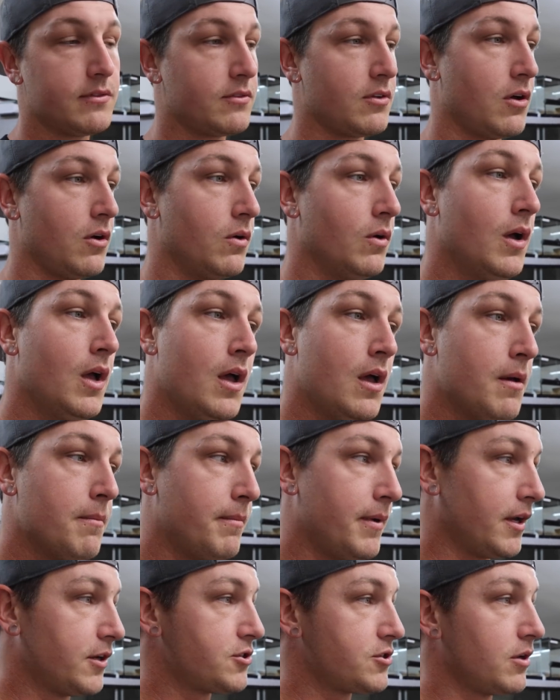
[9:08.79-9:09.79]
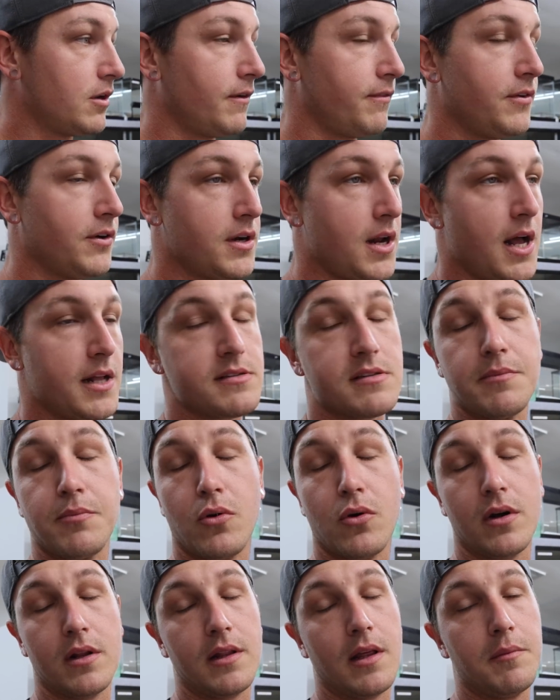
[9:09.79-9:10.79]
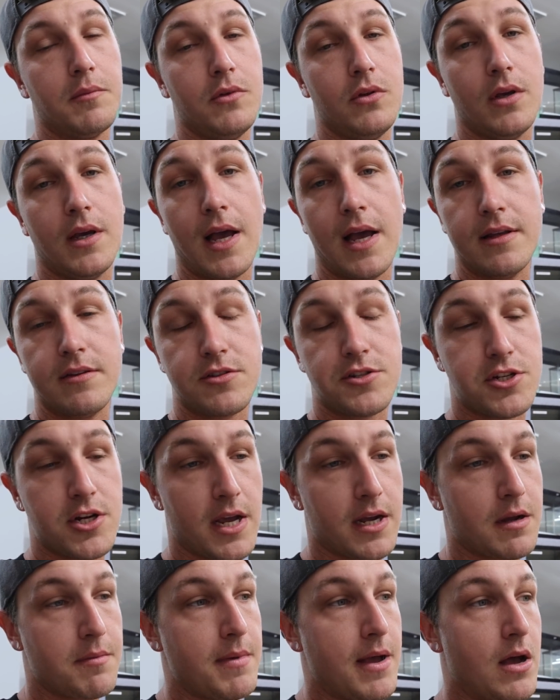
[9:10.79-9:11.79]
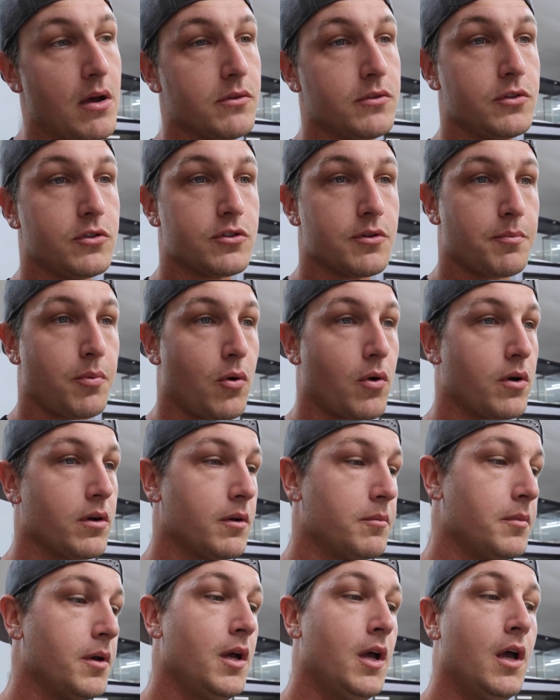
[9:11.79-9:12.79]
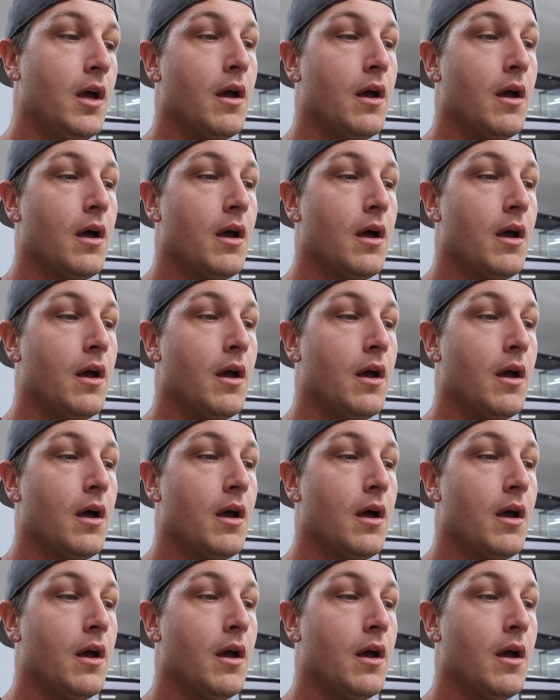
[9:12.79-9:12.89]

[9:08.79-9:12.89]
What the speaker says: So make sure if you're not supporting them, you guys check them out, you support them,